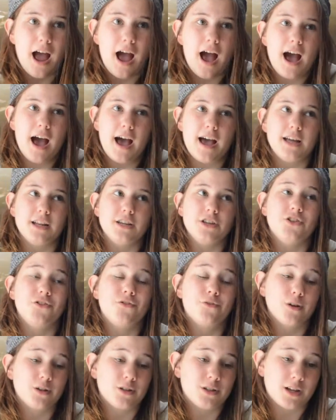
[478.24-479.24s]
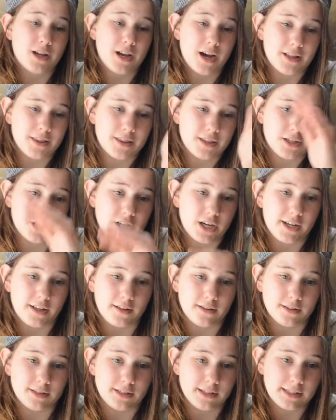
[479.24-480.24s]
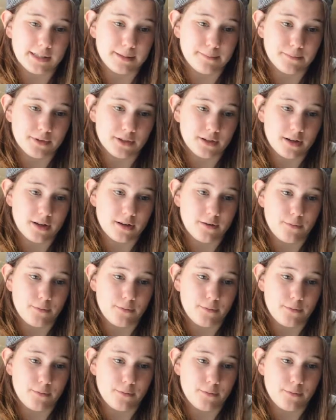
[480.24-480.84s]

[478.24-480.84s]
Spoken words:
and you've got to cut the child's limbs.